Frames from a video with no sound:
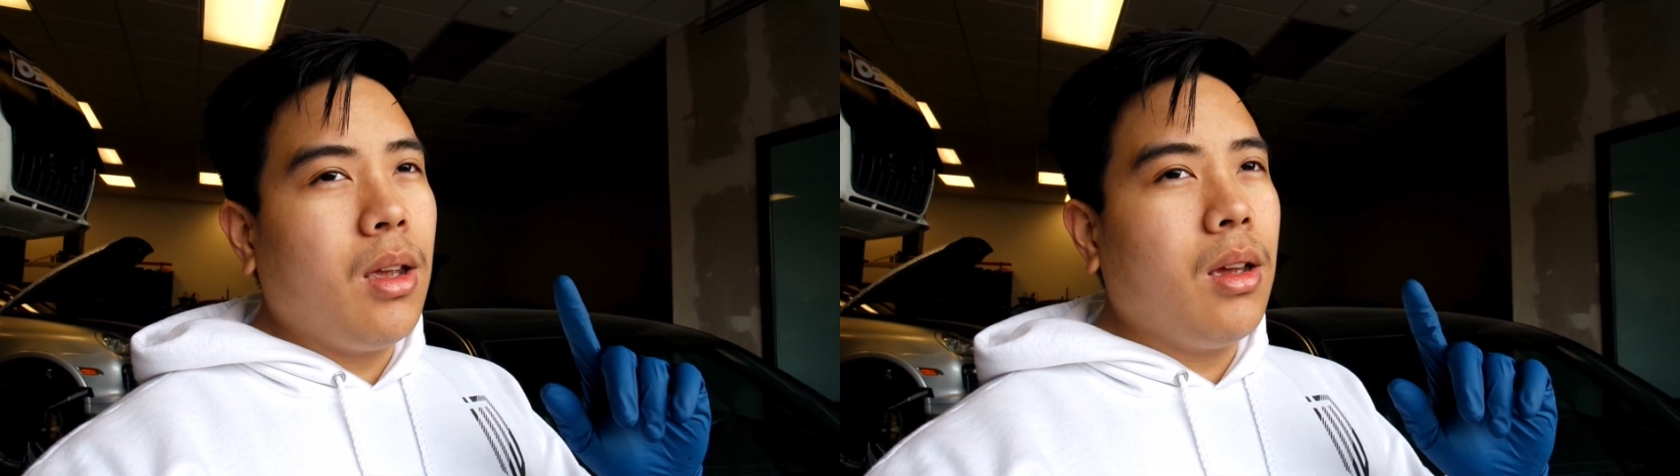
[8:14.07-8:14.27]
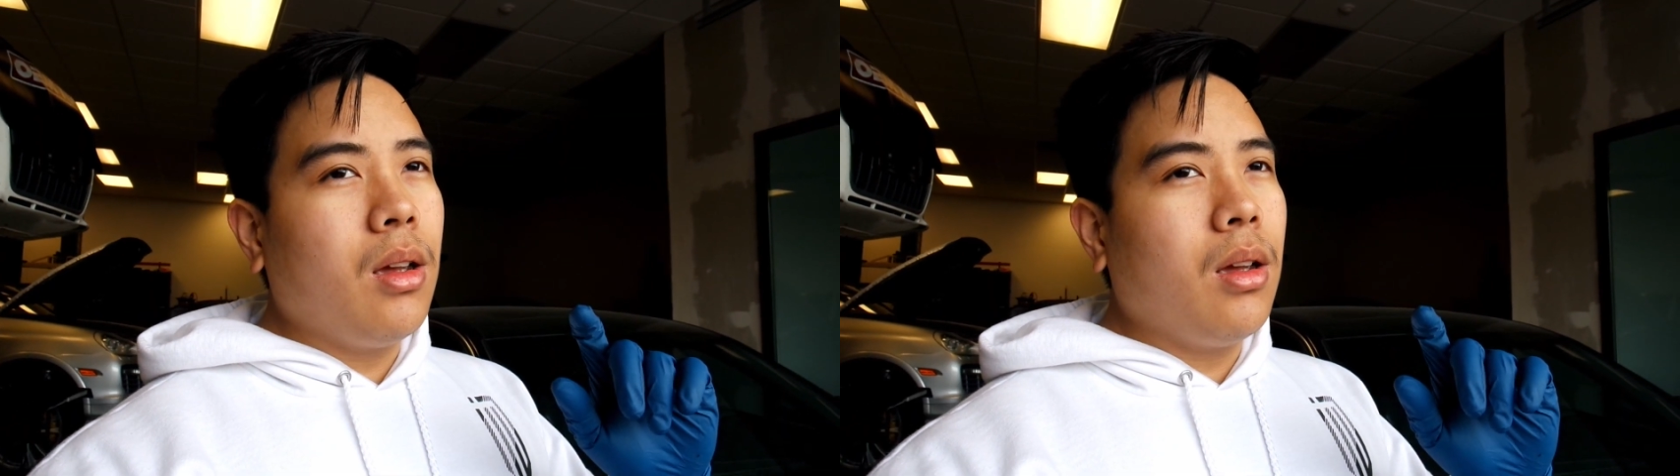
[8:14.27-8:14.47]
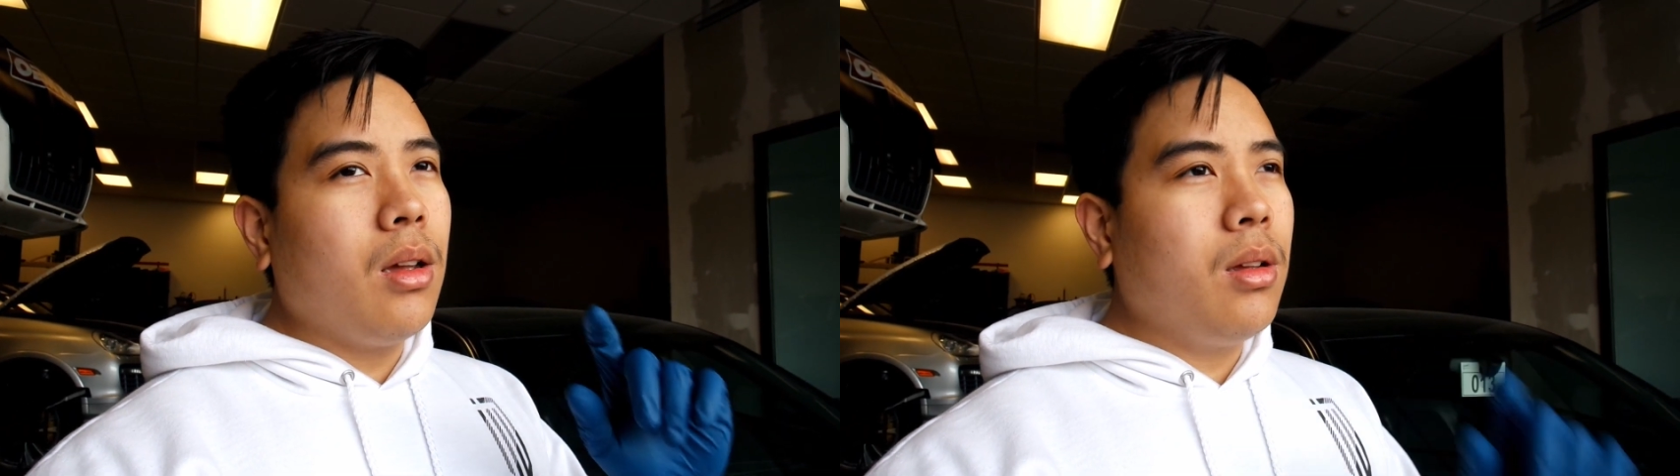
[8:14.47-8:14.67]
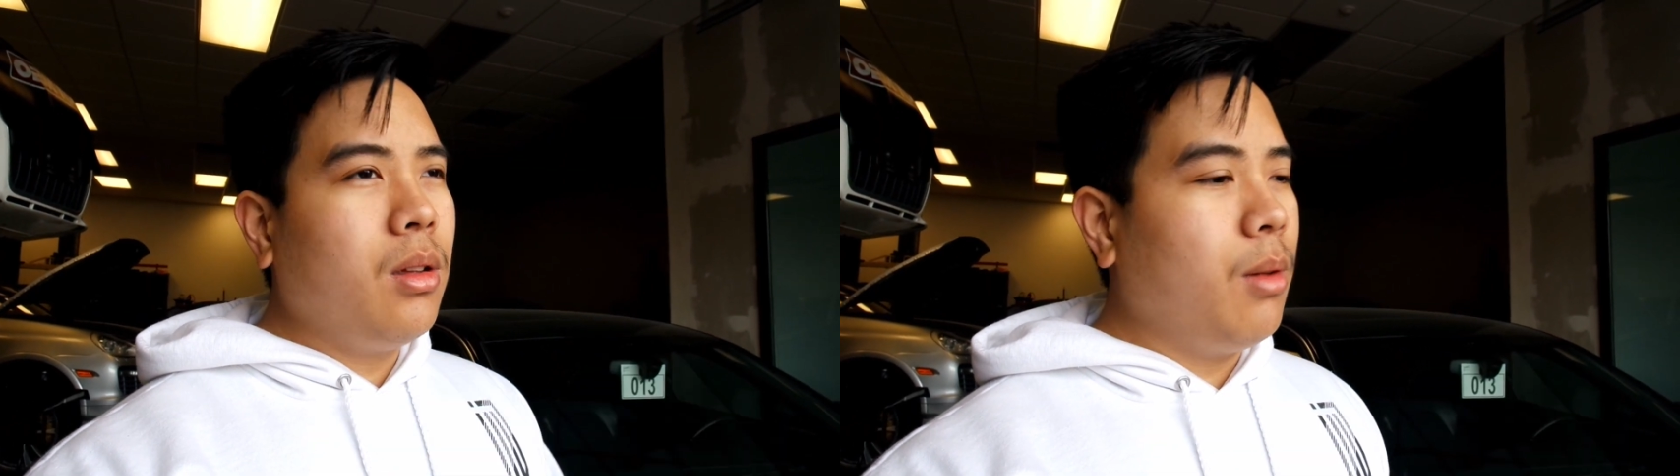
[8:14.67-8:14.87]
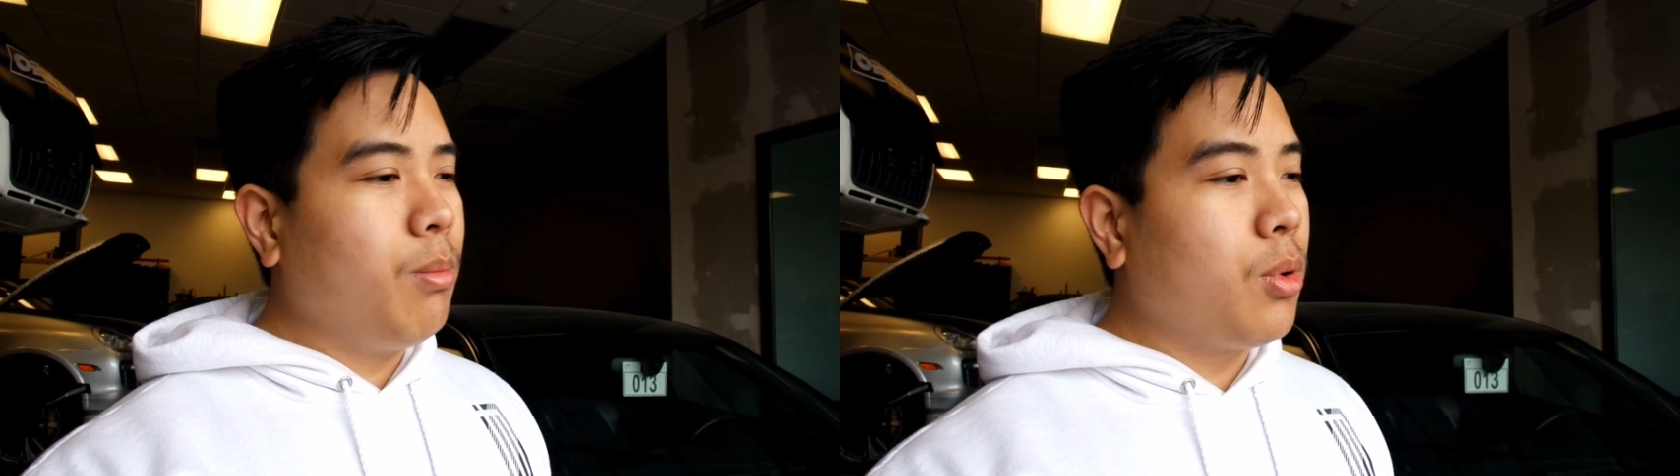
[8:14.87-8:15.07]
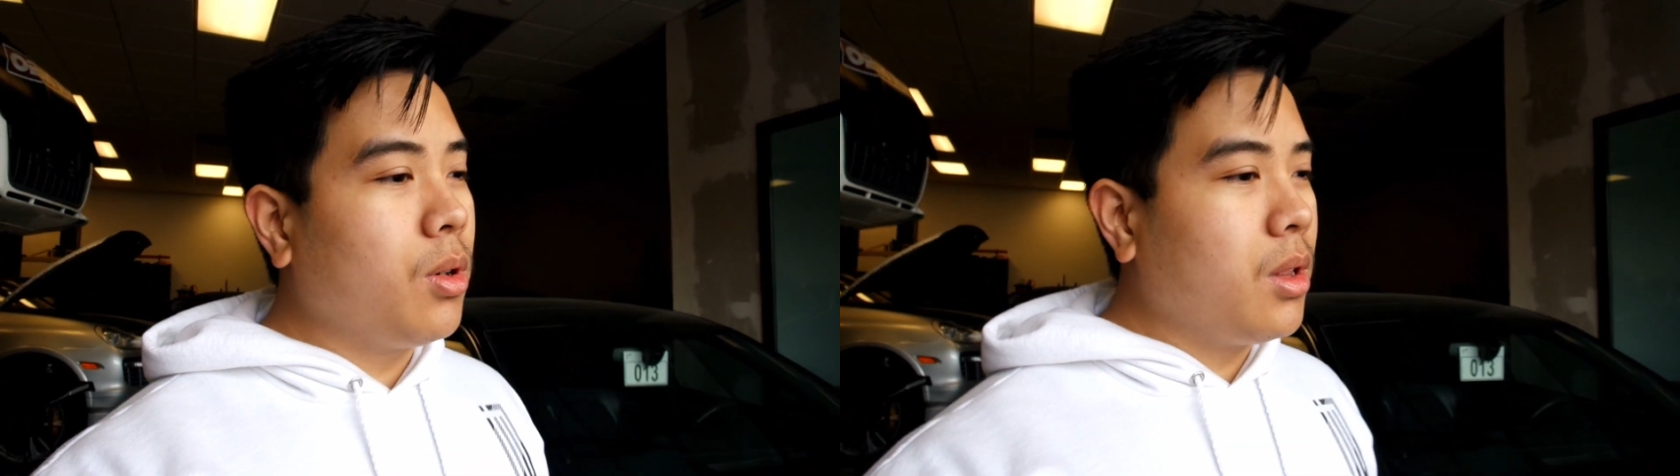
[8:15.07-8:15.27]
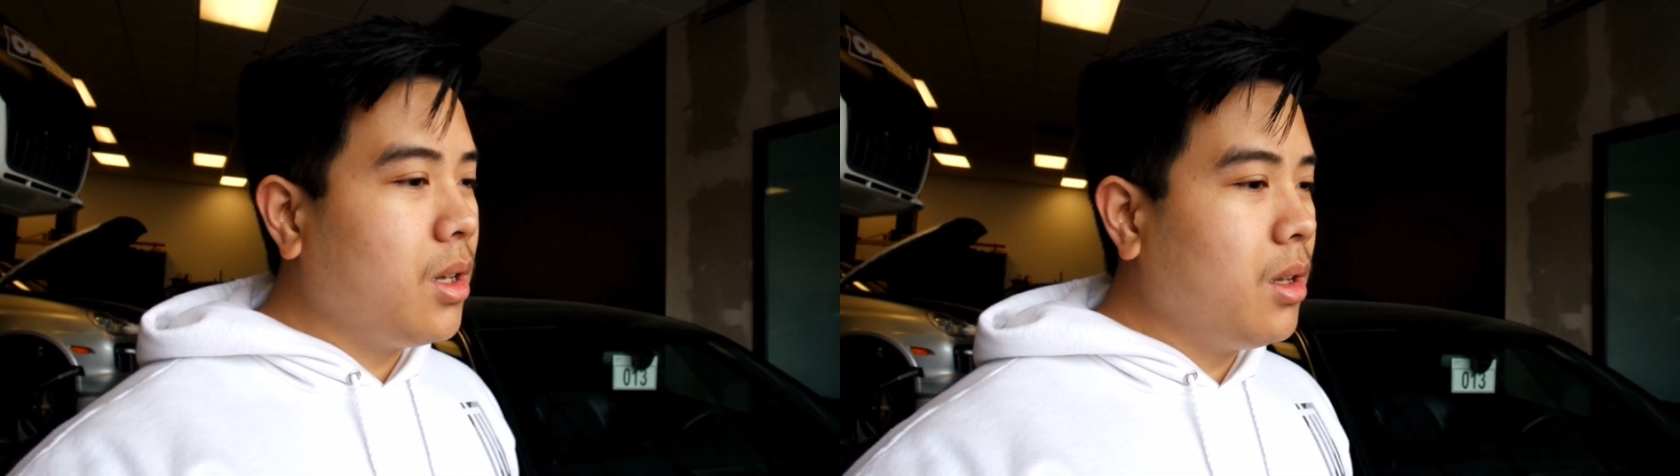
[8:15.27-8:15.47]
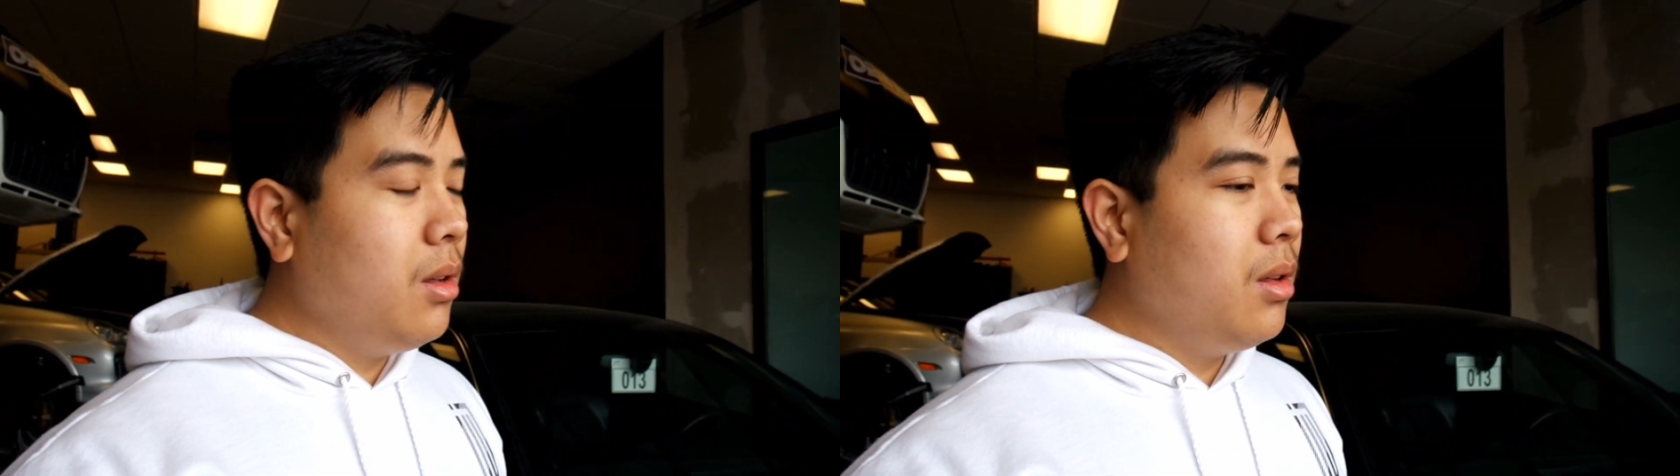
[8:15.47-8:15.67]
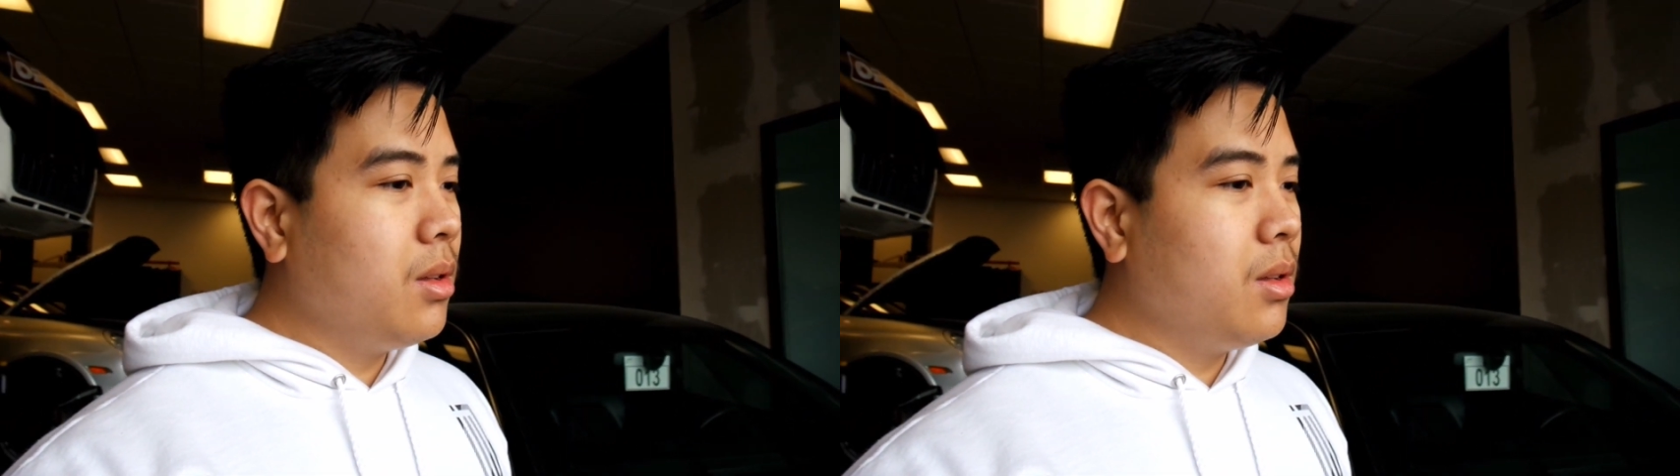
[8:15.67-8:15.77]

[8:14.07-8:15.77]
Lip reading: an important thing.